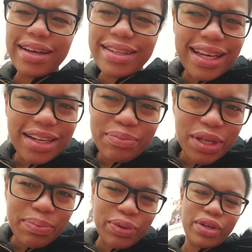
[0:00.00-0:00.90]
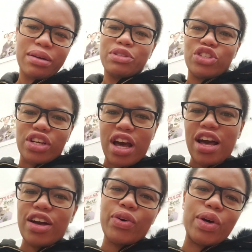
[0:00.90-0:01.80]
A lot of people come to
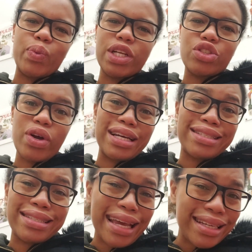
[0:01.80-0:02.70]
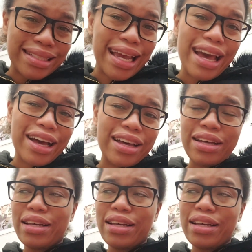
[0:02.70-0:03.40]
Chicago and want to try Shake Shack.